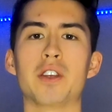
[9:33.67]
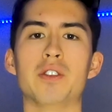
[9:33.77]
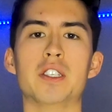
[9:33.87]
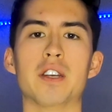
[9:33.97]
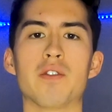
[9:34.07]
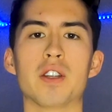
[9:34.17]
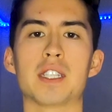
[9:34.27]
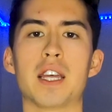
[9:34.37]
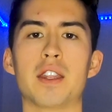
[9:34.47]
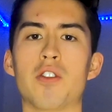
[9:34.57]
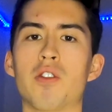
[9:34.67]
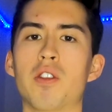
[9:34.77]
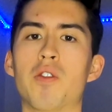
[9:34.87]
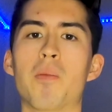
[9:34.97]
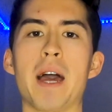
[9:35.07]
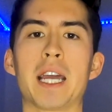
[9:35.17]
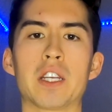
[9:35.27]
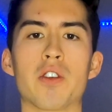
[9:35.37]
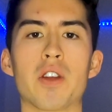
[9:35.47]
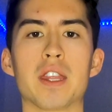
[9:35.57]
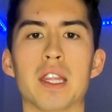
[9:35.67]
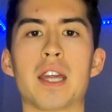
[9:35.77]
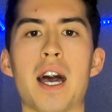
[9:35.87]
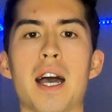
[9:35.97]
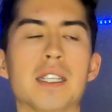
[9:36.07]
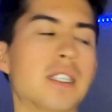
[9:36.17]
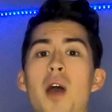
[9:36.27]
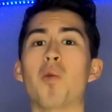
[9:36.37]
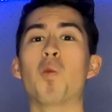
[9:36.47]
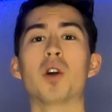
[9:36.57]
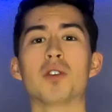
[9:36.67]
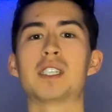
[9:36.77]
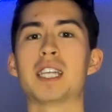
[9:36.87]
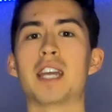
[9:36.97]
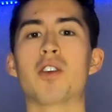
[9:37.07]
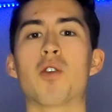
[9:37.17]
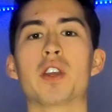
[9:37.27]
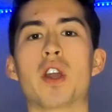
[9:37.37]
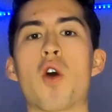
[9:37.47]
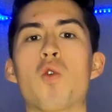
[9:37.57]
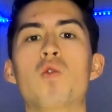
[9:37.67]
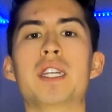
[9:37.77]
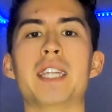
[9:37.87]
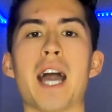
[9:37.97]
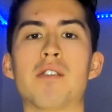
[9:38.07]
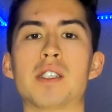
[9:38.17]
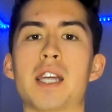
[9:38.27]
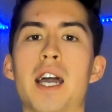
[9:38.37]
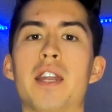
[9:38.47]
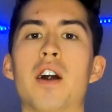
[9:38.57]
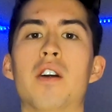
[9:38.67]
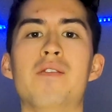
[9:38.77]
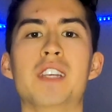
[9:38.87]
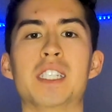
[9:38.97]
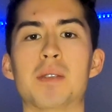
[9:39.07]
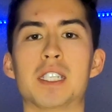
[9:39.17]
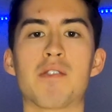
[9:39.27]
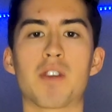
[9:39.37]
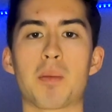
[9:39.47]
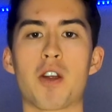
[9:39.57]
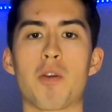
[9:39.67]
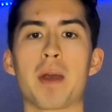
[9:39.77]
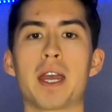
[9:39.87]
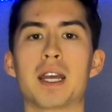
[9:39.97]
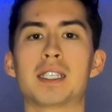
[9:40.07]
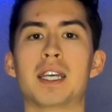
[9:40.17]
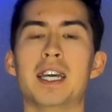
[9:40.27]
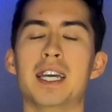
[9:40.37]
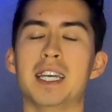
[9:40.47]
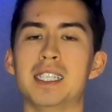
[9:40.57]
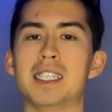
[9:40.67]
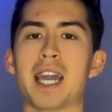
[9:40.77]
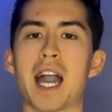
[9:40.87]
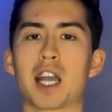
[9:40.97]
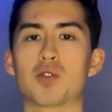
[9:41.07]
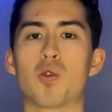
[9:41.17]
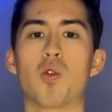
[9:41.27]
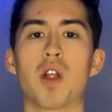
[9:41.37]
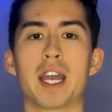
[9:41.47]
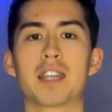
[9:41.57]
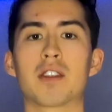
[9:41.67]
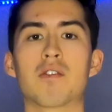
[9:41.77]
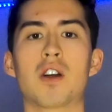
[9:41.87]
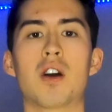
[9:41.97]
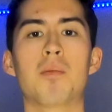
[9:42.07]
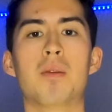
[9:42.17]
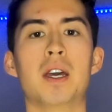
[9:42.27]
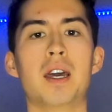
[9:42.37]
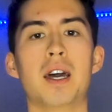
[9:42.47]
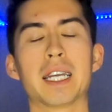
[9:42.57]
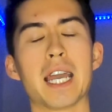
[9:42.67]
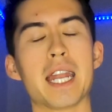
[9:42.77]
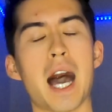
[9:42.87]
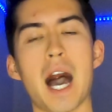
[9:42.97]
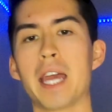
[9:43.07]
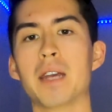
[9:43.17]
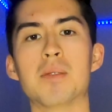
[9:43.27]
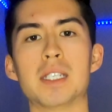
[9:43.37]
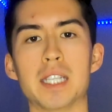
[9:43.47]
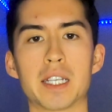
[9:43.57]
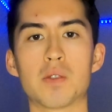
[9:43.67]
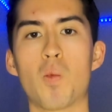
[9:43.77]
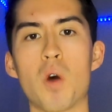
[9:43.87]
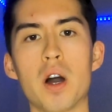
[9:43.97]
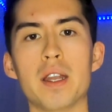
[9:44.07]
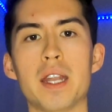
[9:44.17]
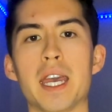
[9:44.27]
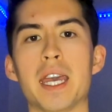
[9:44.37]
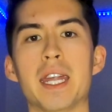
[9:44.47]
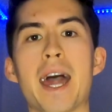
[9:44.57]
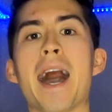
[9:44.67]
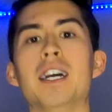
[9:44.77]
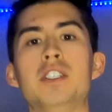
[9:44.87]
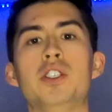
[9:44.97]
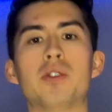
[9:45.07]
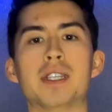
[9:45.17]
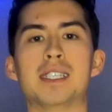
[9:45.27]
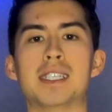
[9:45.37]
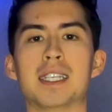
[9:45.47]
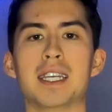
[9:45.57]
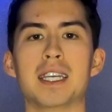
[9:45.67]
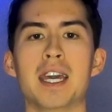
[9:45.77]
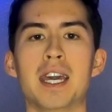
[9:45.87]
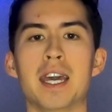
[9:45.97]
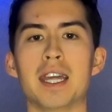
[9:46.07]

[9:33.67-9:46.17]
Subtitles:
a huge difference that they're a little baggier in the thighs. I will say though, the only downside of these specific pair of pants is the actual length of them. Again, I am 6'1", and as you can see,